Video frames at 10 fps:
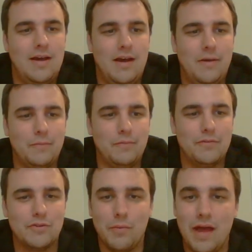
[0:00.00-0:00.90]
Um,
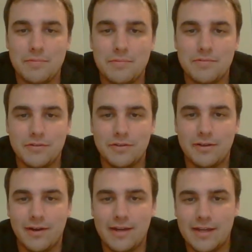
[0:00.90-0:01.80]
some
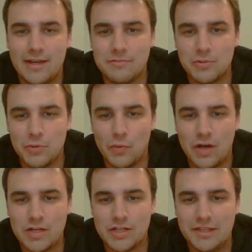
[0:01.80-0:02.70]
absolutely great games. I've been
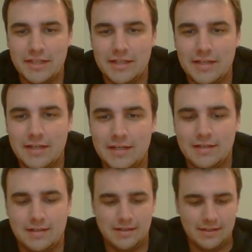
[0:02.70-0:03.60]
watching the
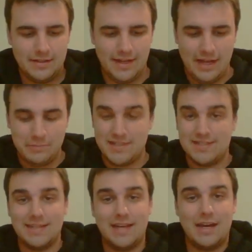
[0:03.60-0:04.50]
uh, the games
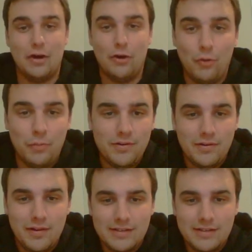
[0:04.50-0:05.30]
since I got home.